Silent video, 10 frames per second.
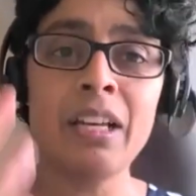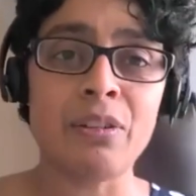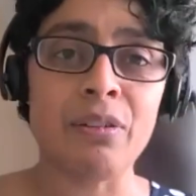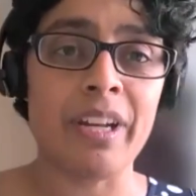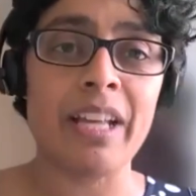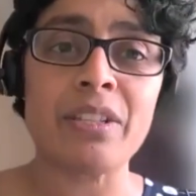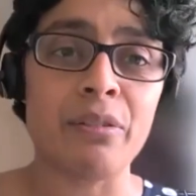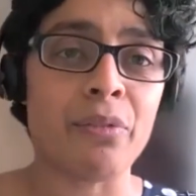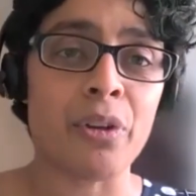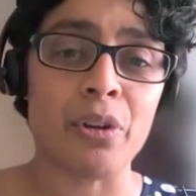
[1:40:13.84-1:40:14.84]
to Vanessa
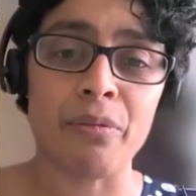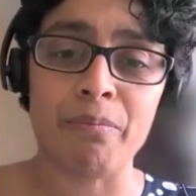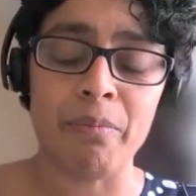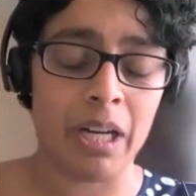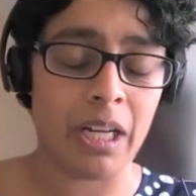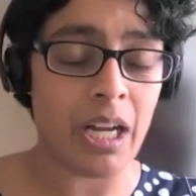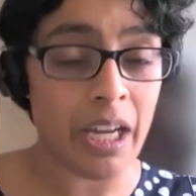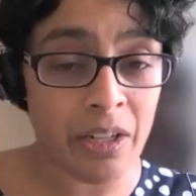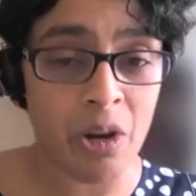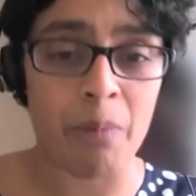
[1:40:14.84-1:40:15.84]
for your
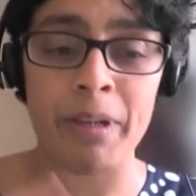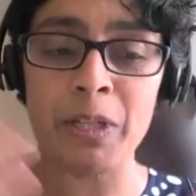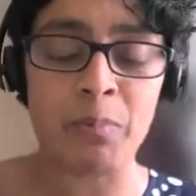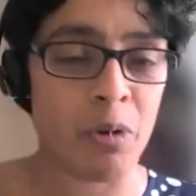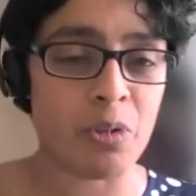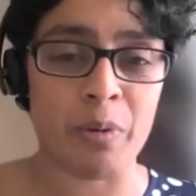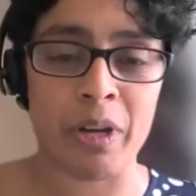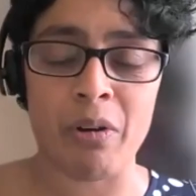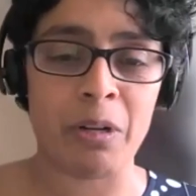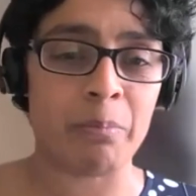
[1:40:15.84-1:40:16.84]
kind comments, but also
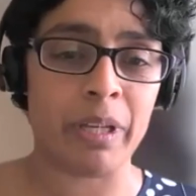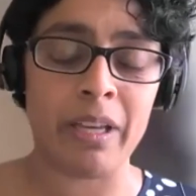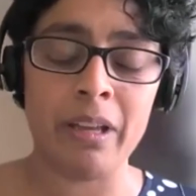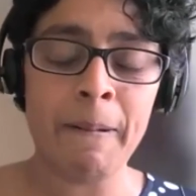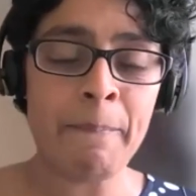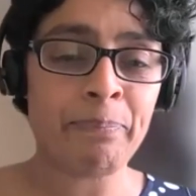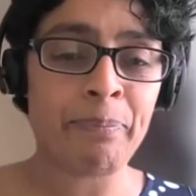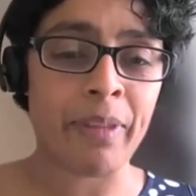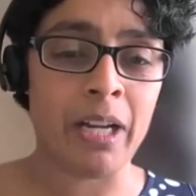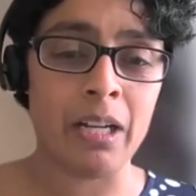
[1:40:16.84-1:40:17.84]
incredibly
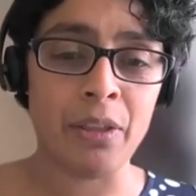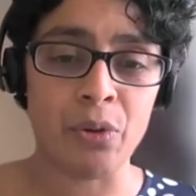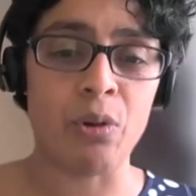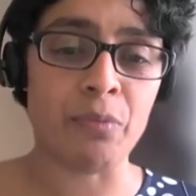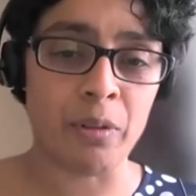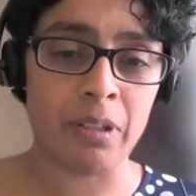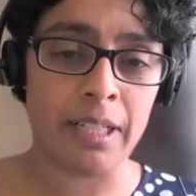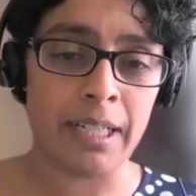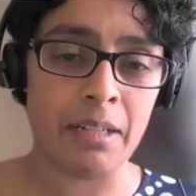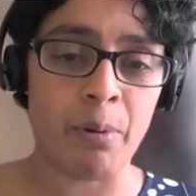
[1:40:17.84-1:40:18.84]
thoughtful
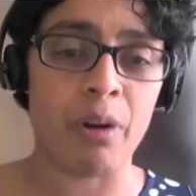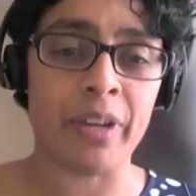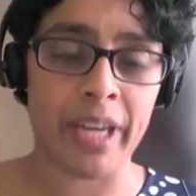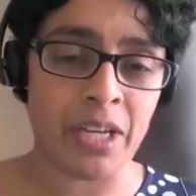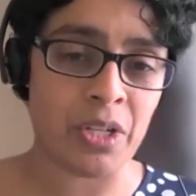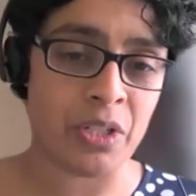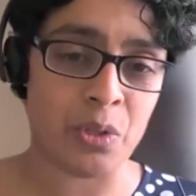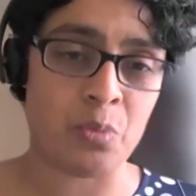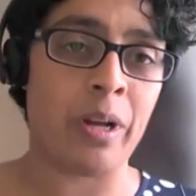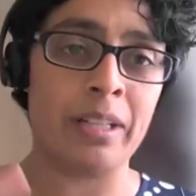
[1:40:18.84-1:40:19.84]
provocations
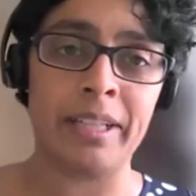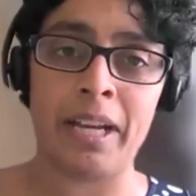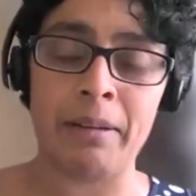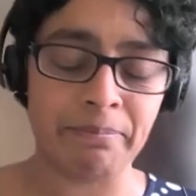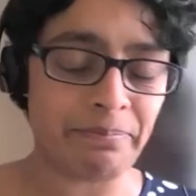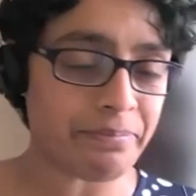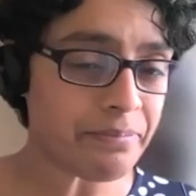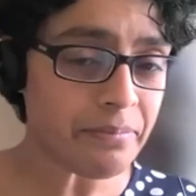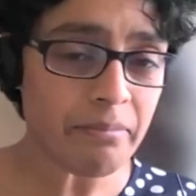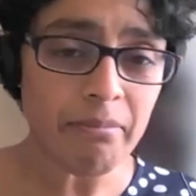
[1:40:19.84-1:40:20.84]
as well. And I'm
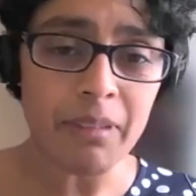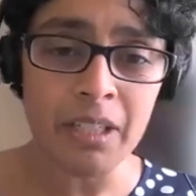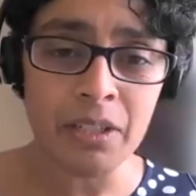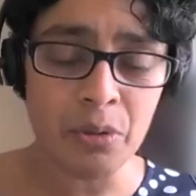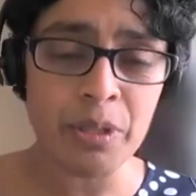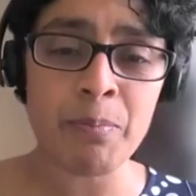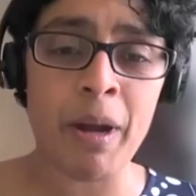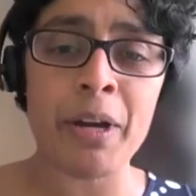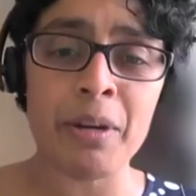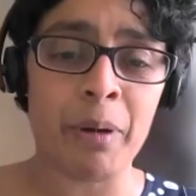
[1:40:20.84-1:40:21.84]
so
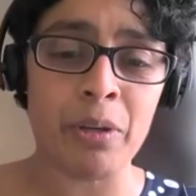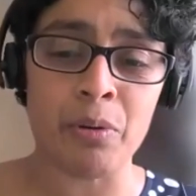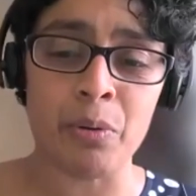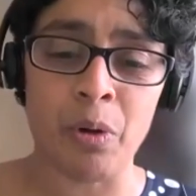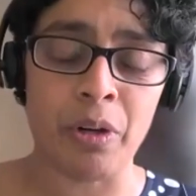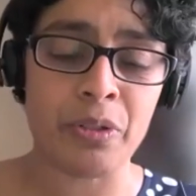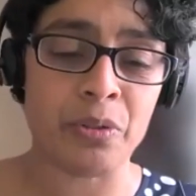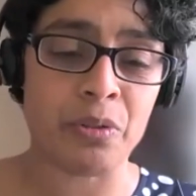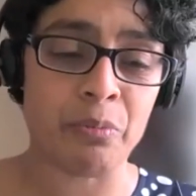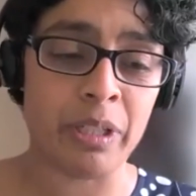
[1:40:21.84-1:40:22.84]
inspired by your works.
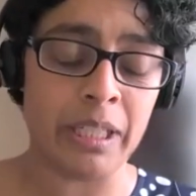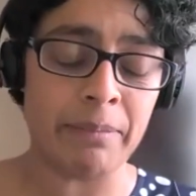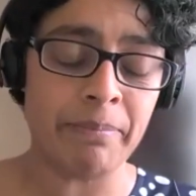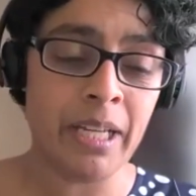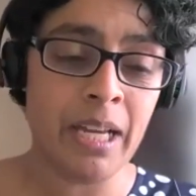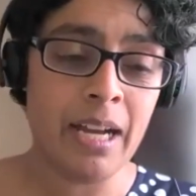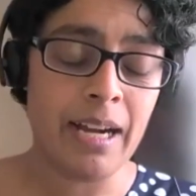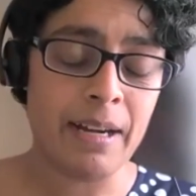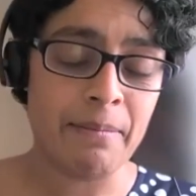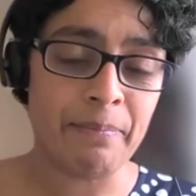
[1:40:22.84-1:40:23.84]
It's a really
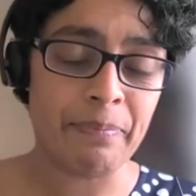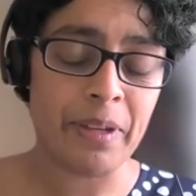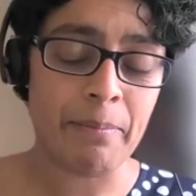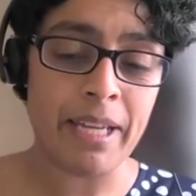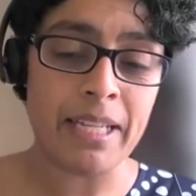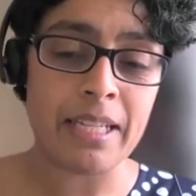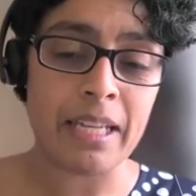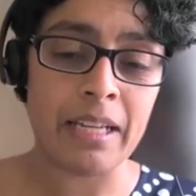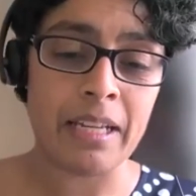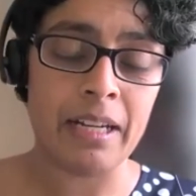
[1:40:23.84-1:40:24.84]

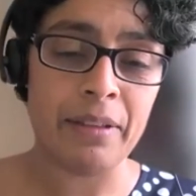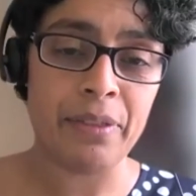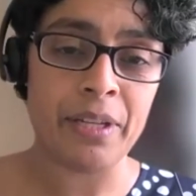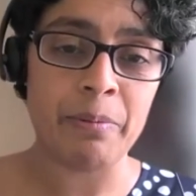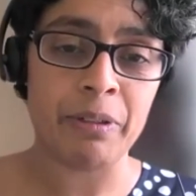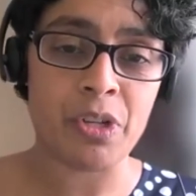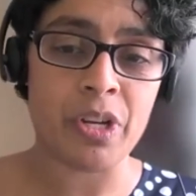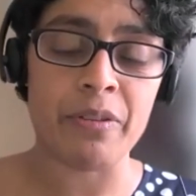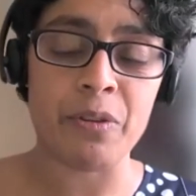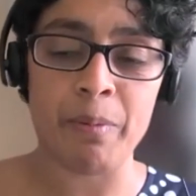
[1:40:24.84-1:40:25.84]
amazing thing to be able to
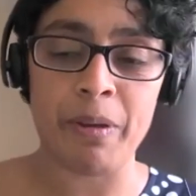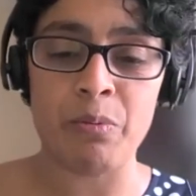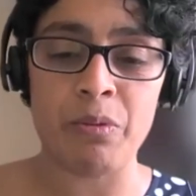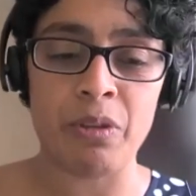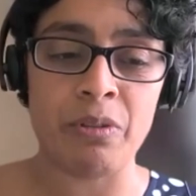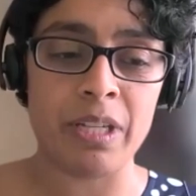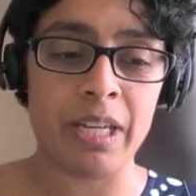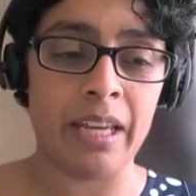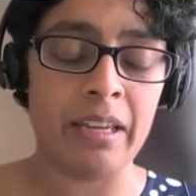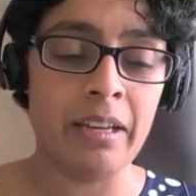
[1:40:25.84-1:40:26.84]
share the space with you
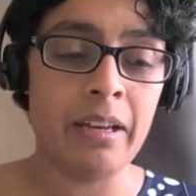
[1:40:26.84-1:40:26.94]
today.